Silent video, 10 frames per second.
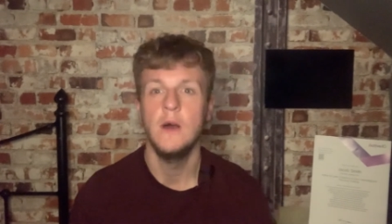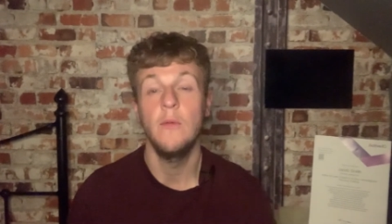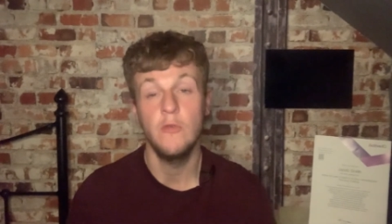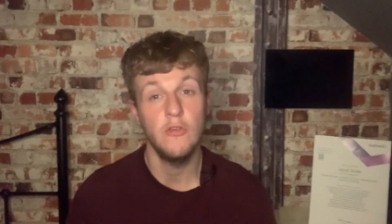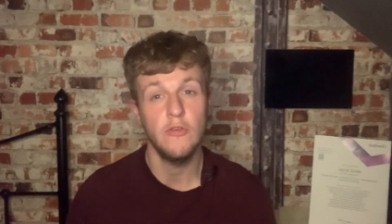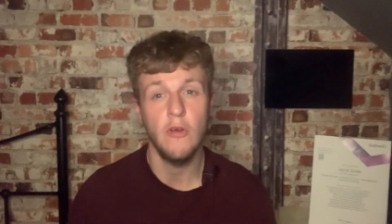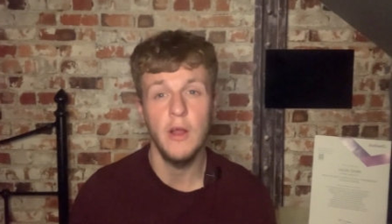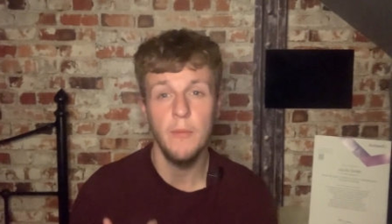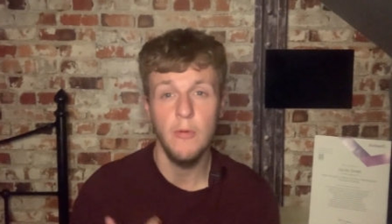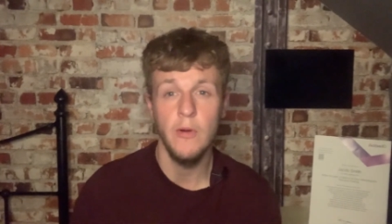I'm just
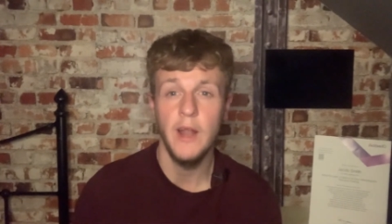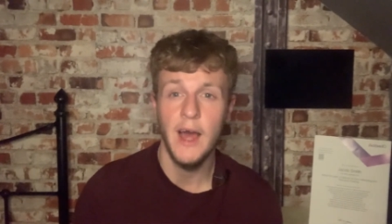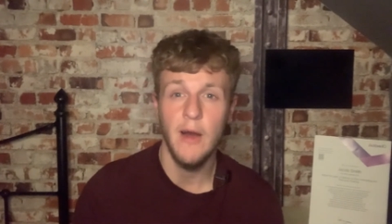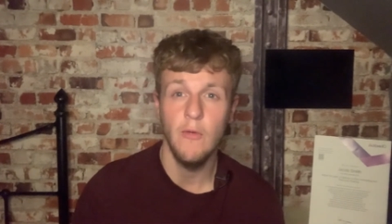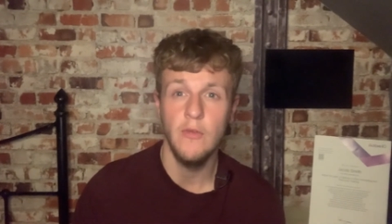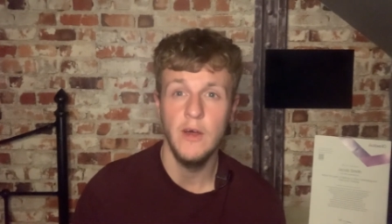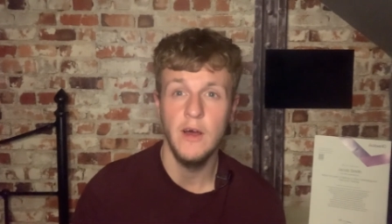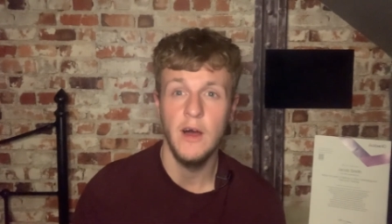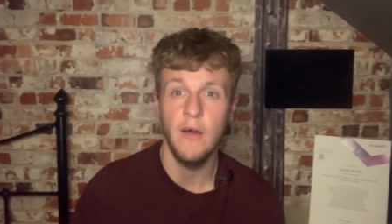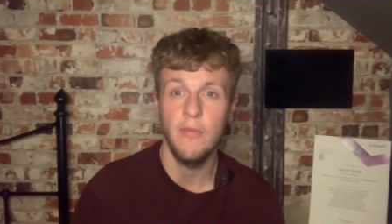trying to point out
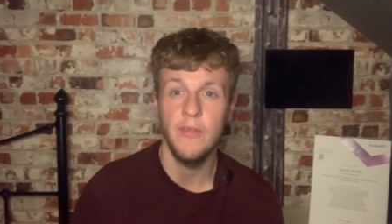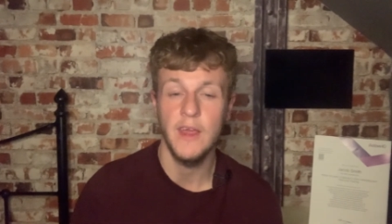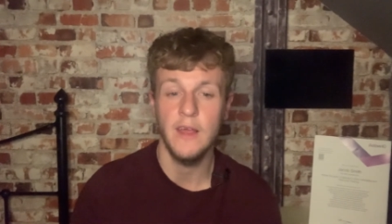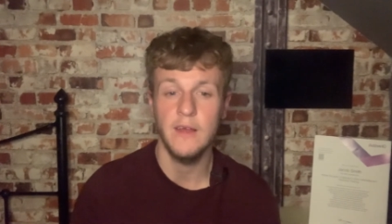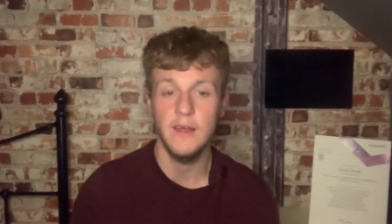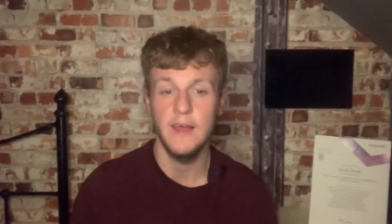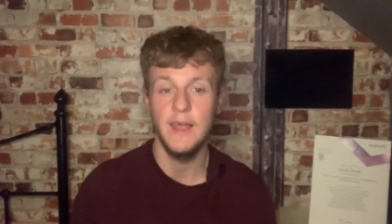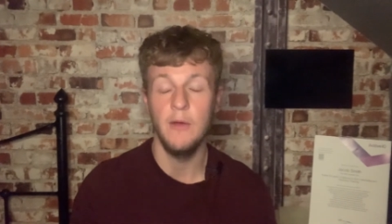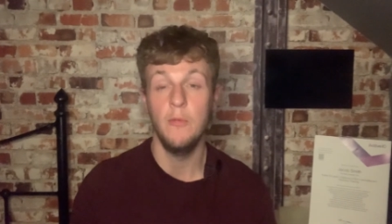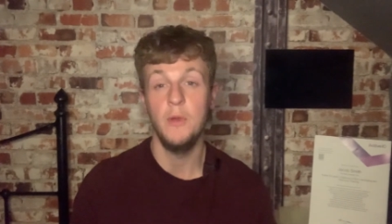that I think
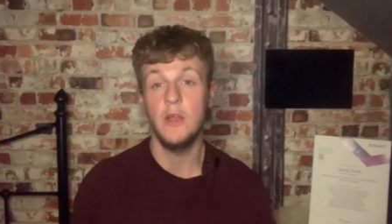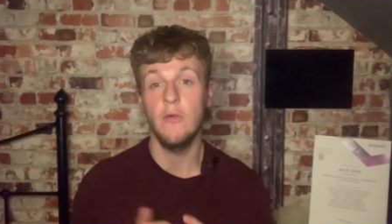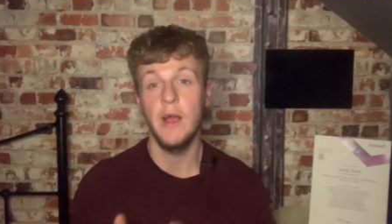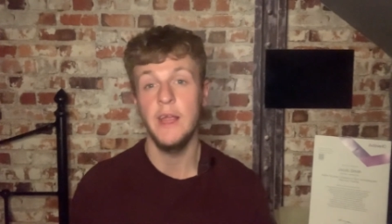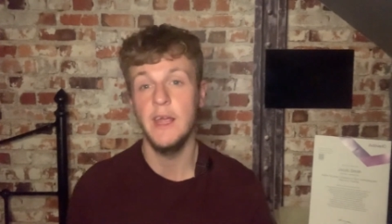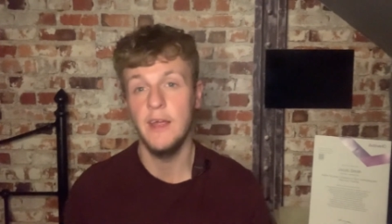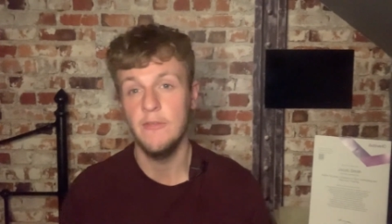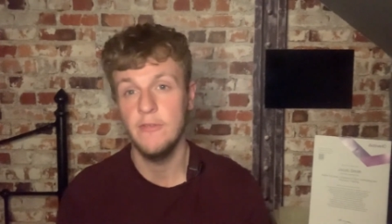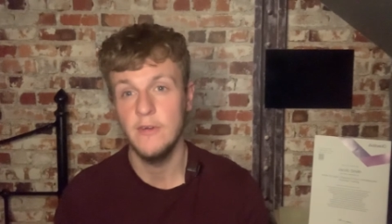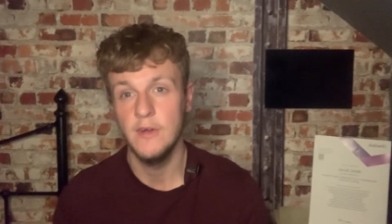it would be great if
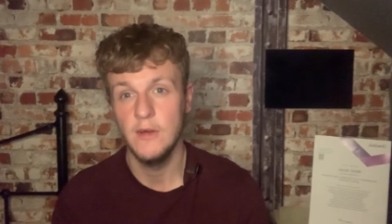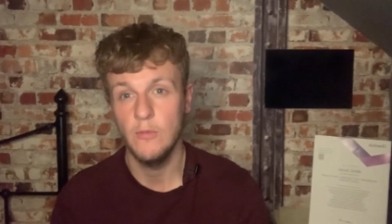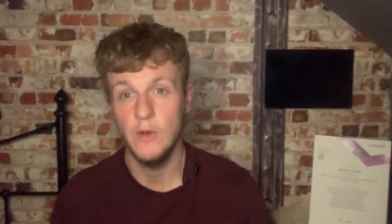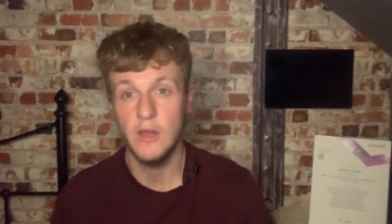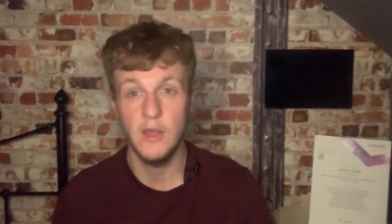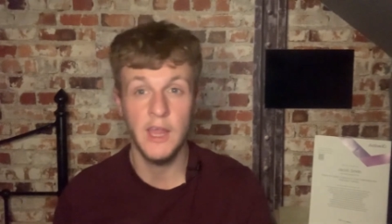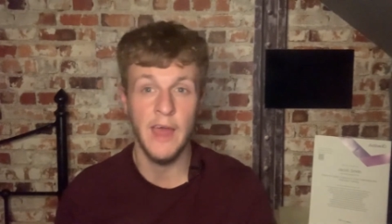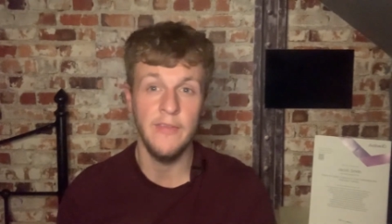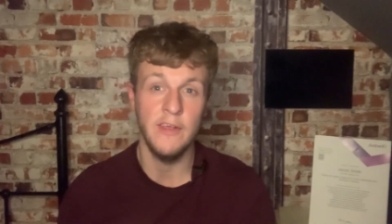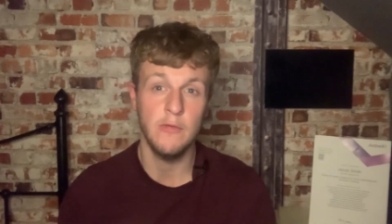we could
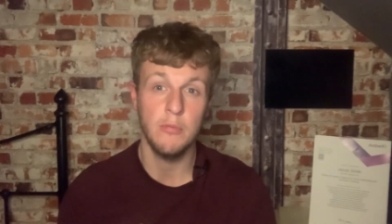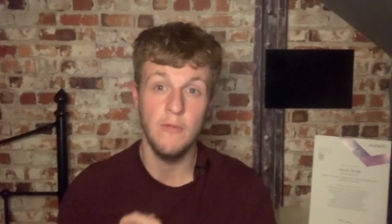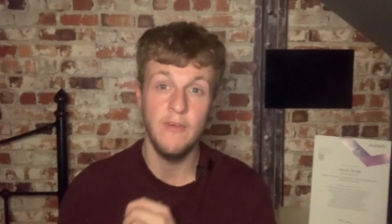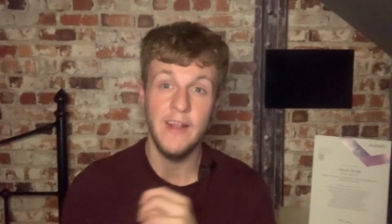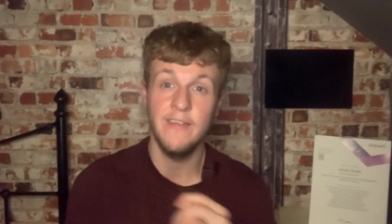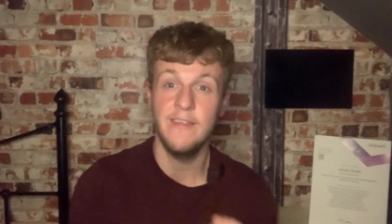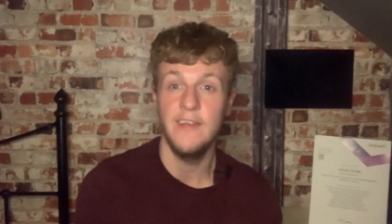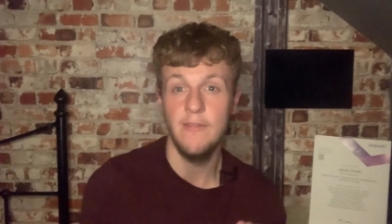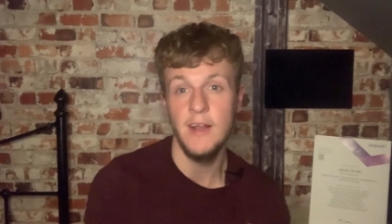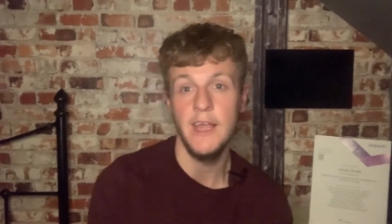get this
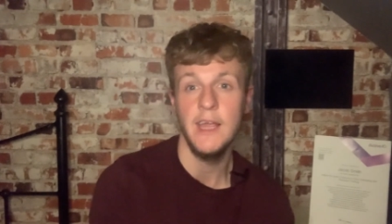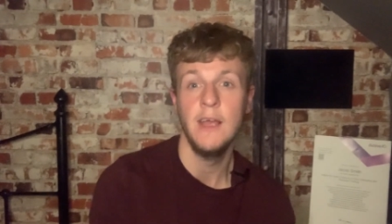preventatively